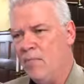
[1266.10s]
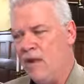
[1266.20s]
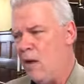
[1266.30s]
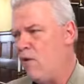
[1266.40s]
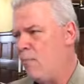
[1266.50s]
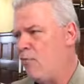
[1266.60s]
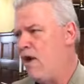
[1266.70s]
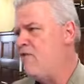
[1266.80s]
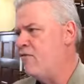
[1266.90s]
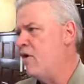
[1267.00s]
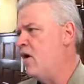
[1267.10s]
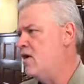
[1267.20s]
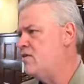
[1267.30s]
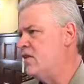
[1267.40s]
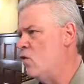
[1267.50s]
But I want to pray for
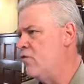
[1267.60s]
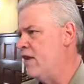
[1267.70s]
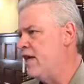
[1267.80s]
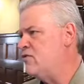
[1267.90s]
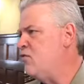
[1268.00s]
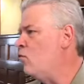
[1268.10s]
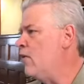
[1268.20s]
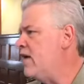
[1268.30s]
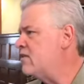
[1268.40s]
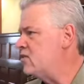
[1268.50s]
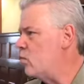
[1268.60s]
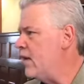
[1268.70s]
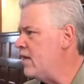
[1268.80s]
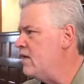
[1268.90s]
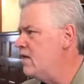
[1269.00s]
us that over the next few weeks, as
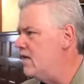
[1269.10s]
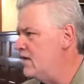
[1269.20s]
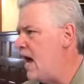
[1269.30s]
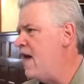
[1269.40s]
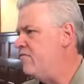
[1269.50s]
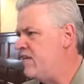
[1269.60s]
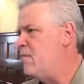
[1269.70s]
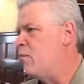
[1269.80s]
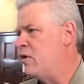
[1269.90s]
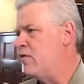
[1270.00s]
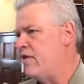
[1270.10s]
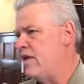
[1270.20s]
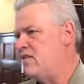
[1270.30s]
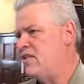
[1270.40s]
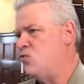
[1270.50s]
we dive deeper into
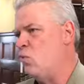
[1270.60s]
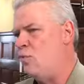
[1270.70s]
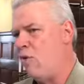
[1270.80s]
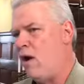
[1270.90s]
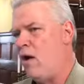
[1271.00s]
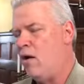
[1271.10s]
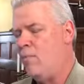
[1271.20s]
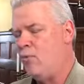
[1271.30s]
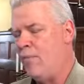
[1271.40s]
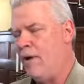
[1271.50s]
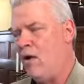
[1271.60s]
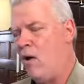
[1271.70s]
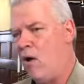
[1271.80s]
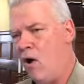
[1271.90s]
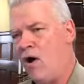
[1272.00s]
this, as we prayer,
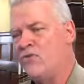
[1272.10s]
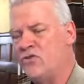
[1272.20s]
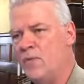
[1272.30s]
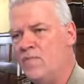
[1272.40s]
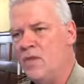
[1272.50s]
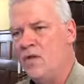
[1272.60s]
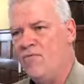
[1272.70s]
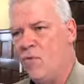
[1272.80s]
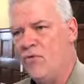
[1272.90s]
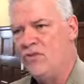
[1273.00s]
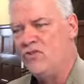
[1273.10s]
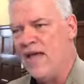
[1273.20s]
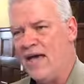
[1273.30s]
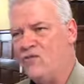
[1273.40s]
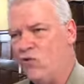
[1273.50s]
prepare our hearts for this
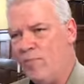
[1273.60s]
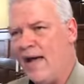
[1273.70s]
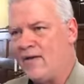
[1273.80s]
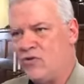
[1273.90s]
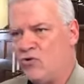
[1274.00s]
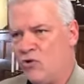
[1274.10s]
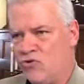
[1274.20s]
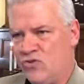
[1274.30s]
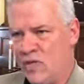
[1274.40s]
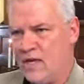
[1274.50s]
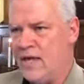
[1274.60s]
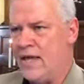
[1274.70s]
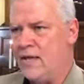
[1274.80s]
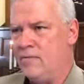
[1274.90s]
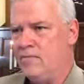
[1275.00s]
National Back to Church
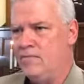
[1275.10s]
Sunday,